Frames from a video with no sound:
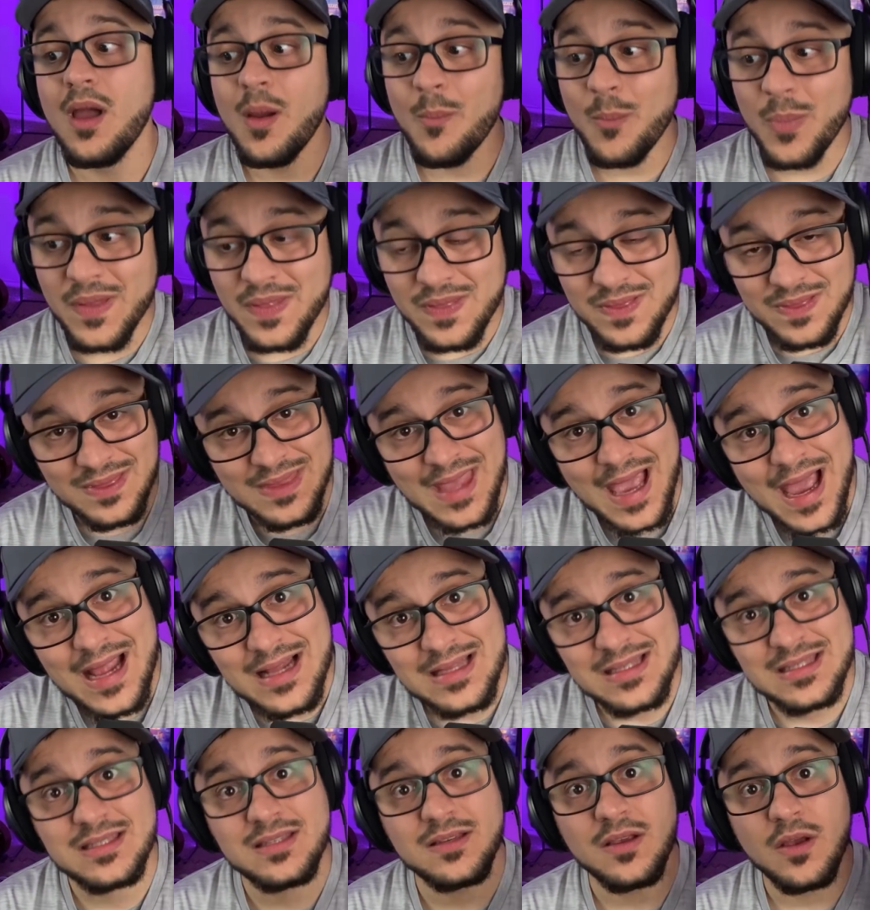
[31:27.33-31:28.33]
but
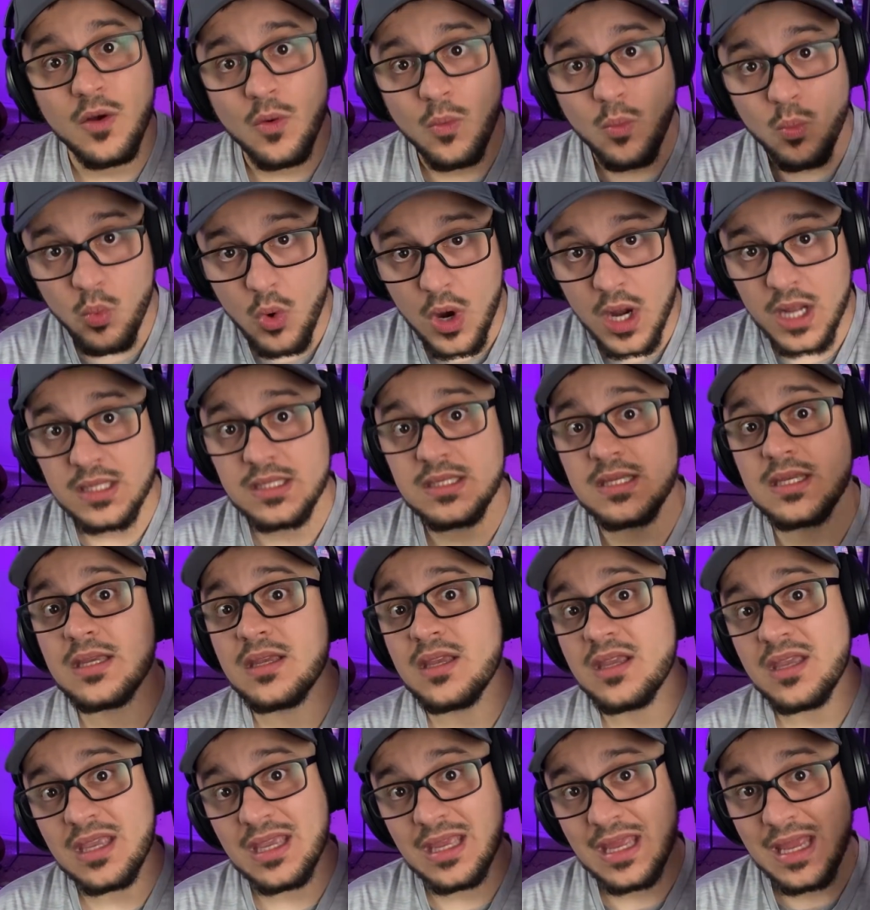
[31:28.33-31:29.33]
that's what
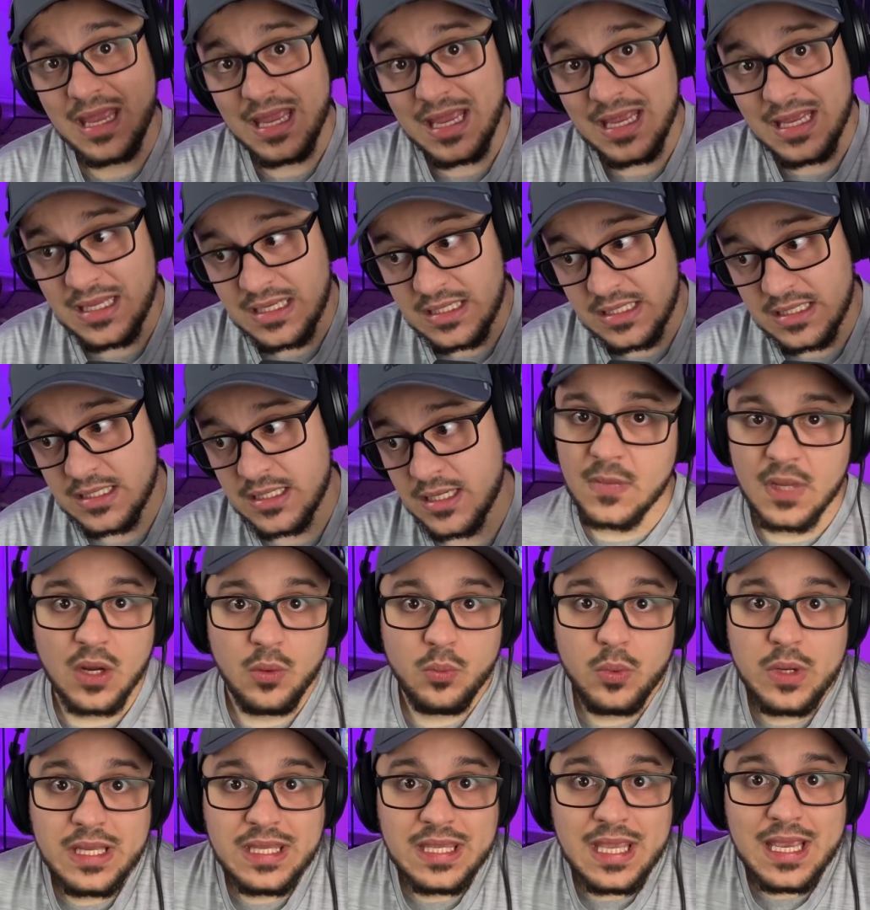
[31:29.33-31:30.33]
it is.
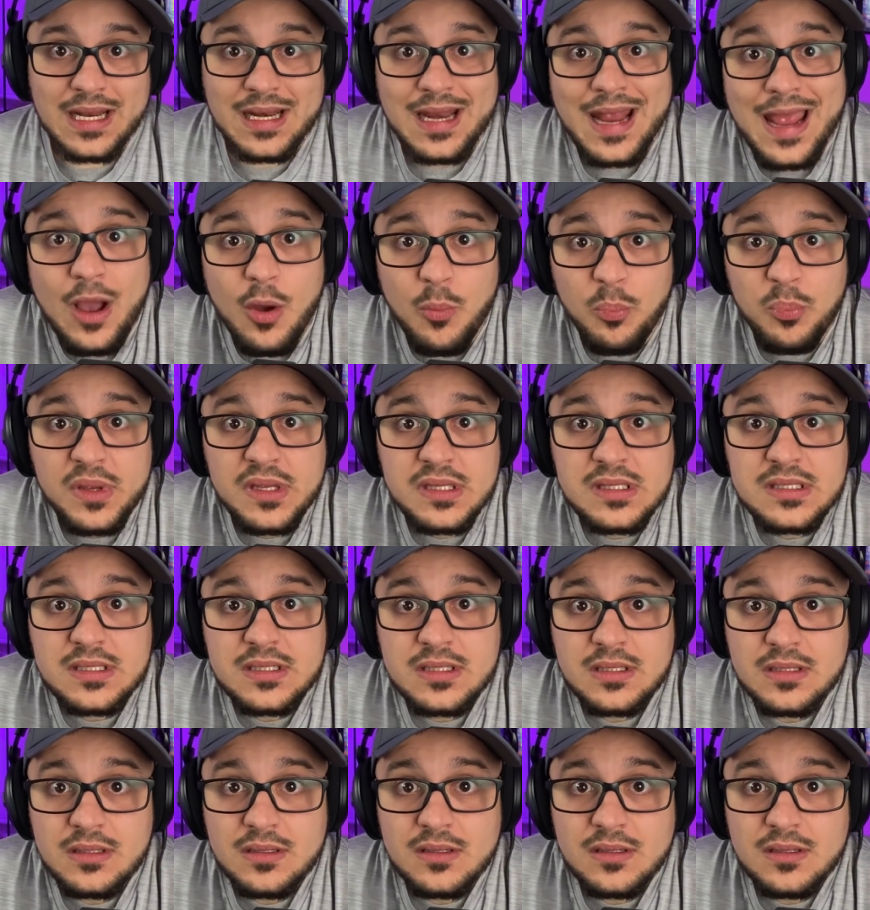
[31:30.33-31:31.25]
We can't help it.